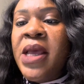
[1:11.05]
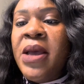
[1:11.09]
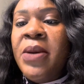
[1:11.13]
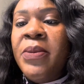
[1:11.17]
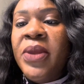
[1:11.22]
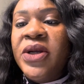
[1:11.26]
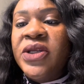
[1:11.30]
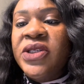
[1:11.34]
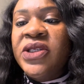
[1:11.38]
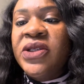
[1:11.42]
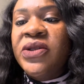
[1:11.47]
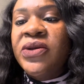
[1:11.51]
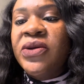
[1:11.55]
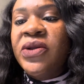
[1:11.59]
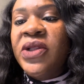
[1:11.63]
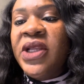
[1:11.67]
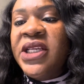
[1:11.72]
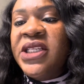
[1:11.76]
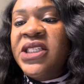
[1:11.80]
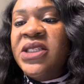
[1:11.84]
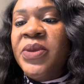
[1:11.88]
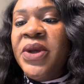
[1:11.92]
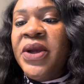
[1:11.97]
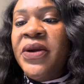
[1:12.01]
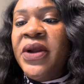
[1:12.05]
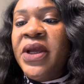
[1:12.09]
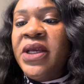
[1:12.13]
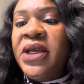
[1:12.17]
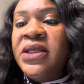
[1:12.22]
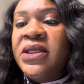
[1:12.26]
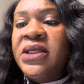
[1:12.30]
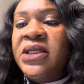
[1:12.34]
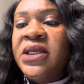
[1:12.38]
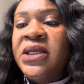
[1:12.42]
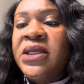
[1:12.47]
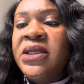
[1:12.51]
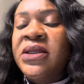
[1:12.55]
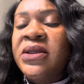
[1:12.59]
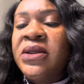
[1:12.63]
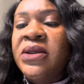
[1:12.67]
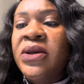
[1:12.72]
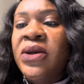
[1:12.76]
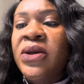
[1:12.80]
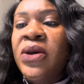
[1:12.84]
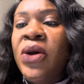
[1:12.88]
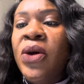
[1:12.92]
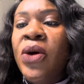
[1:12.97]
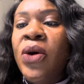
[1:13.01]
personal experiences,
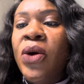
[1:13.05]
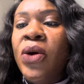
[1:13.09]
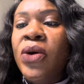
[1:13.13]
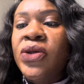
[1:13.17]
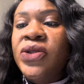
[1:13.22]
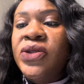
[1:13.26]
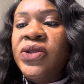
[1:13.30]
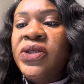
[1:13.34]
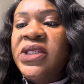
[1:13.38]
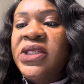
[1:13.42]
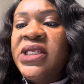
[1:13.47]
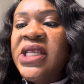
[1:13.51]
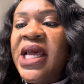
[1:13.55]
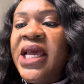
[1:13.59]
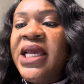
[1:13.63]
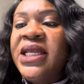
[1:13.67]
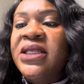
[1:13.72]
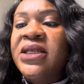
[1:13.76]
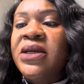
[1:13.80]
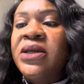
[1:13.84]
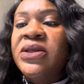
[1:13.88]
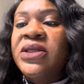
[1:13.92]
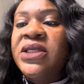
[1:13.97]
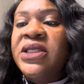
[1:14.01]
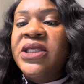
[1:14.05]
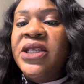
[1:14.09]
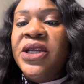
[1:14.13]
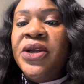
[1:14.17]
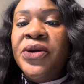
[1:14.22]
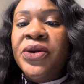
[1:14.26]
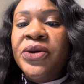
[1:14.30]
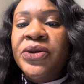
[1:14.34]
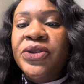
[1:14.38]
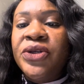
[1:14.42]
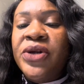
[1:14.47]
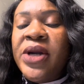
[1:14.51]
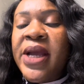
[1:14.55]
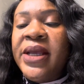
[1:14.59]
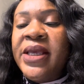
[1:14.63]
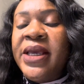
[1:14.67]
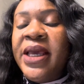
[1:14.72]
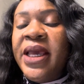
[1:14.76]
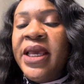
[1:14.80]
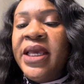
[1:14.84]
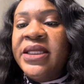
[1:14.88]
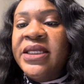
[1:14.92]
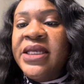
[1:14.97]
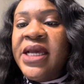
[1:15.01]
or societal
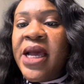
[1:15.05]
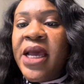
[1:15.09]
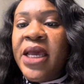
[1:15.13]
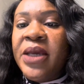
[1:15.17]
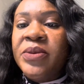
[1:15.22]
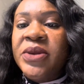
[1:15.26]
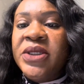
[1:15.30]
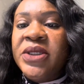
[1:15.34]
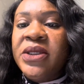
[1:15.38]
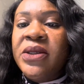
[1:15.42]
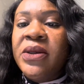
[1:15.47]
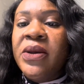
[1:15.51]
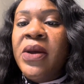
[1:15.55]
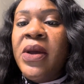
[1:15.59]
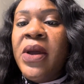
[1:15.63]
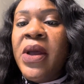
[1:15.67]
stereotypes.